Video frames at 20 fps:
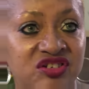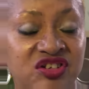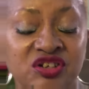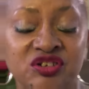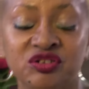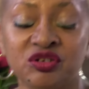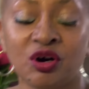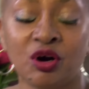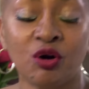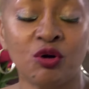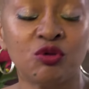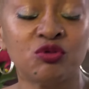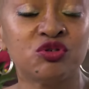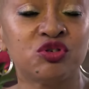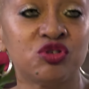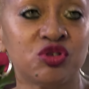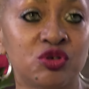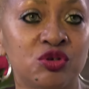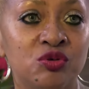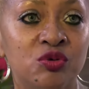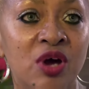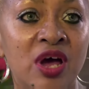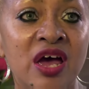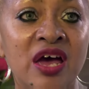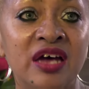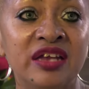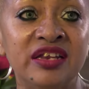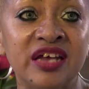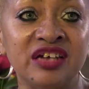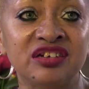She told you
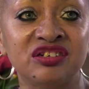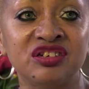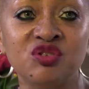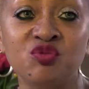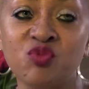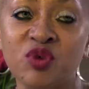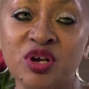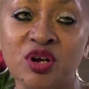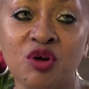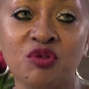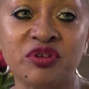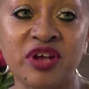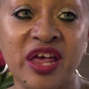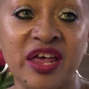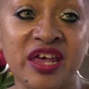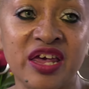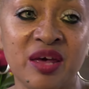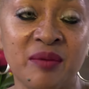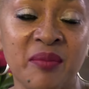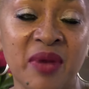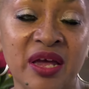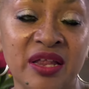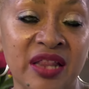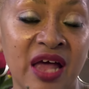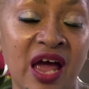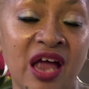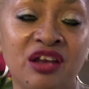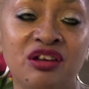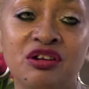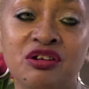that she went on that inmate
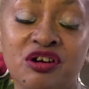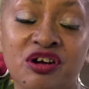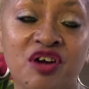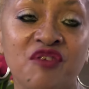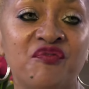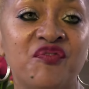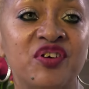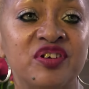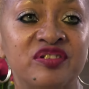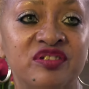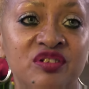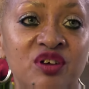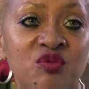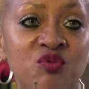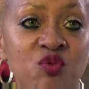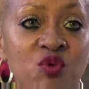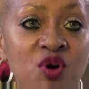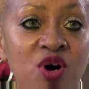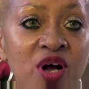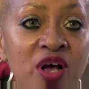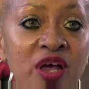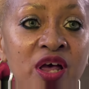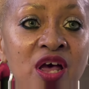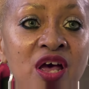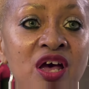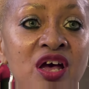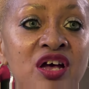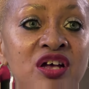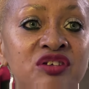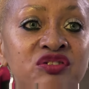line looking for someone
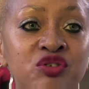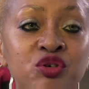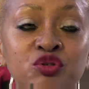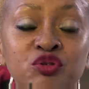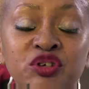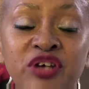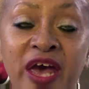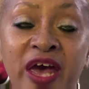to